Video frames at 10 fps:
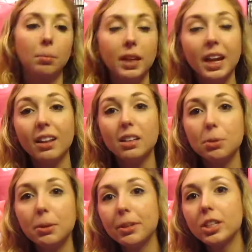Yeah, that's
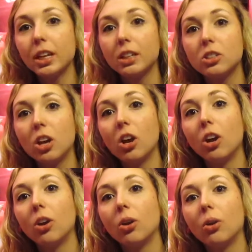pretty much it.
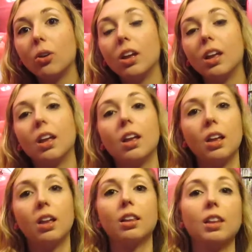So
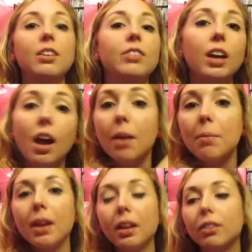leave a
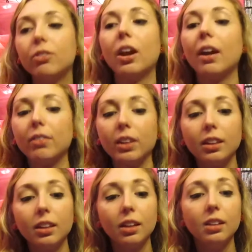comment if you have
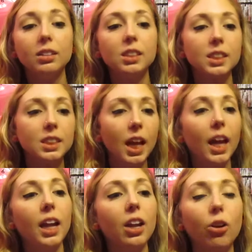anything to
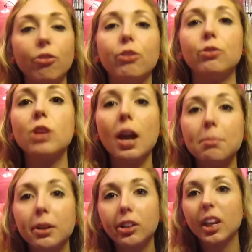say, or if you've tried
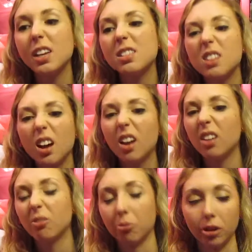Mary Kay
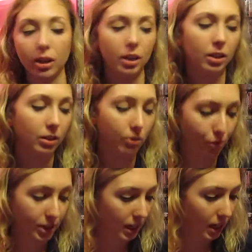stuff, or if
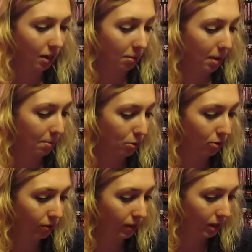you've seen any of my
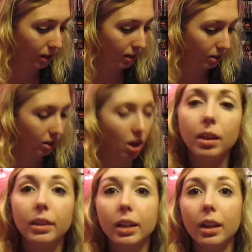movies.
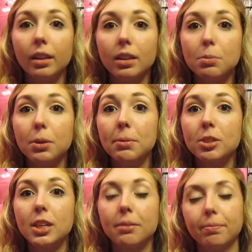And yeah, that's pretty
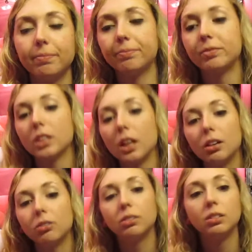much it.
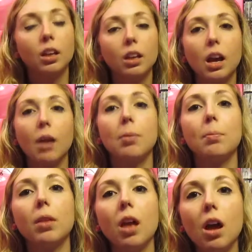So
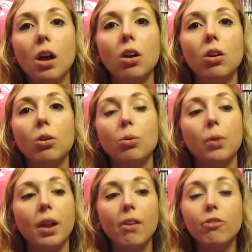comment below,
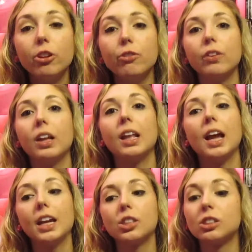whatever you feel
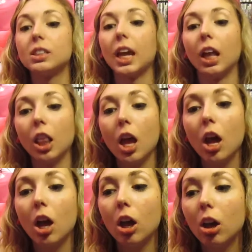like. Just say
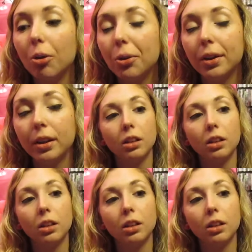hello.